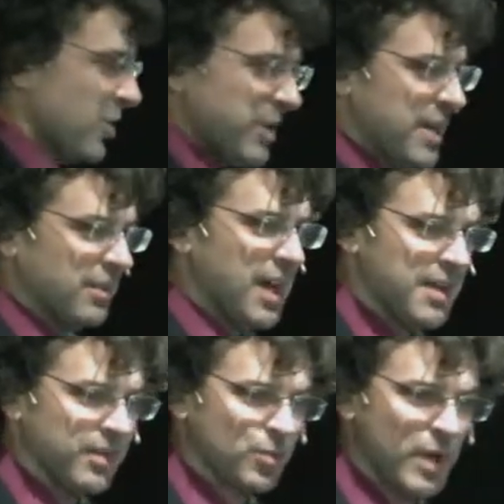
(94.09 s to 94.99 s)
are going out
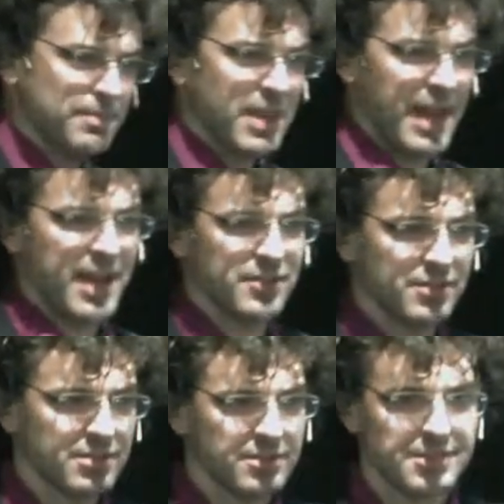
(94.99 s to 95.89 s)
live on
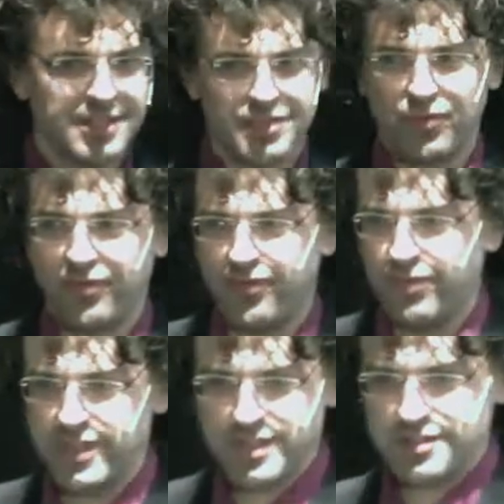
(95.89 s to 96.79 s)
webcast. And
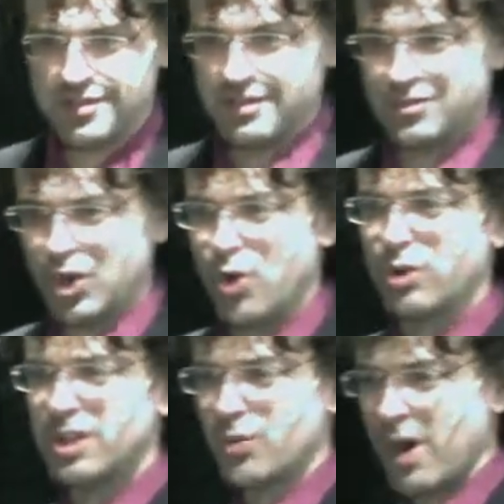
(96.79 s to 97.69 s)
that's
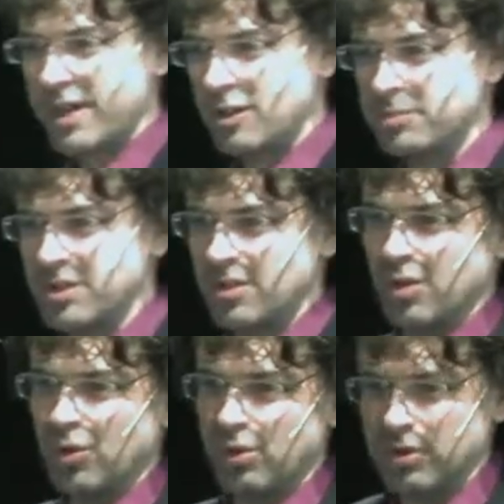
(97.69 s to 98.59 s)
totally wide open to the
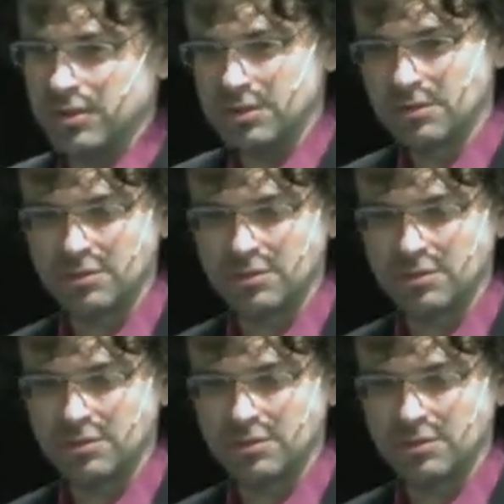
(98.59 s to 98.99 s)
whole world.